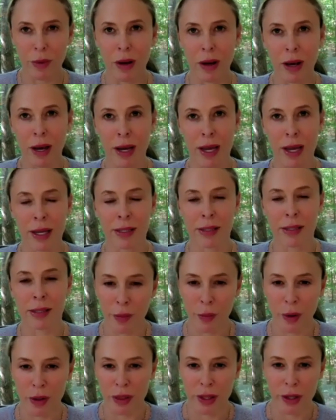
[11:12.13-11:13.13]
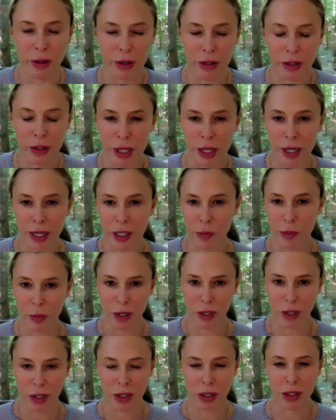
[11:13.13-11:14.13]
I guess, what their gene
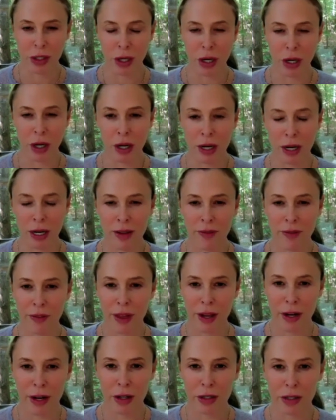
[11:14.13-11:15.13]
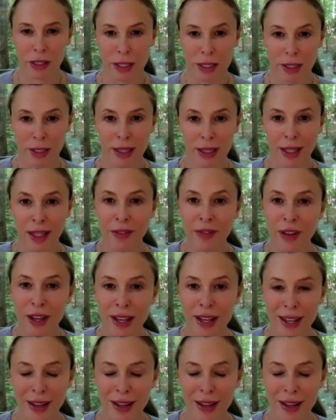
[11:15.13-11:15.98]
expressions are and if they're still living,